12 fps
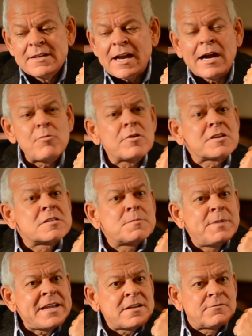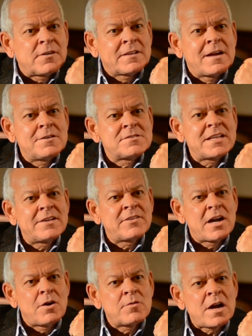I want to speak for those that have
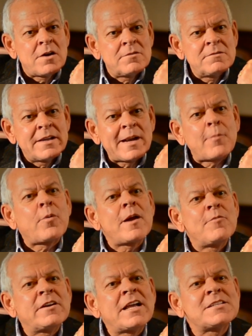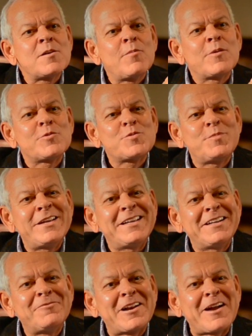gone on, and I pray one day someone will speak
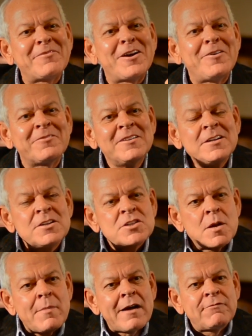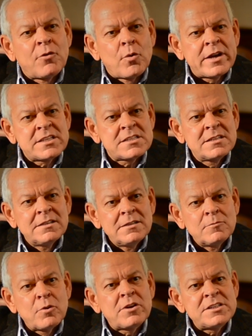when I'm gone. So my voice
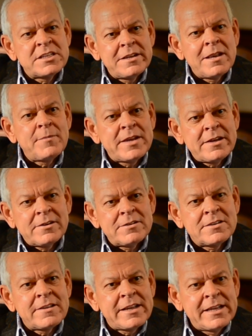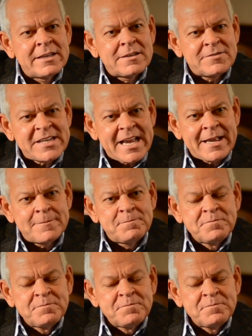will continue to be here until the end of time.